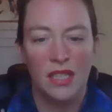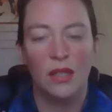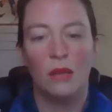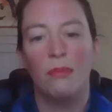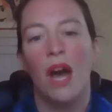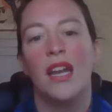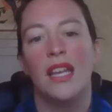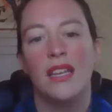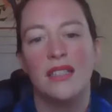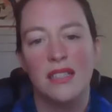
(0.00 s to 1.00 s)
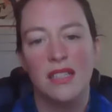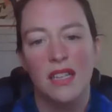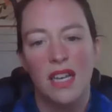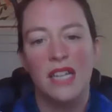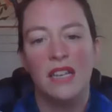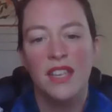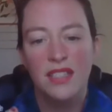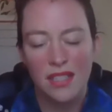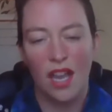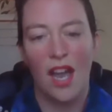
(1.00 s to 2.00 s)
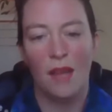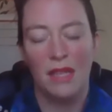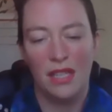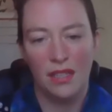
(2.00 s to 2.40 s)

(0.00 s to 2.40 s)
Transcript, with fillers: in their bodies, in this time in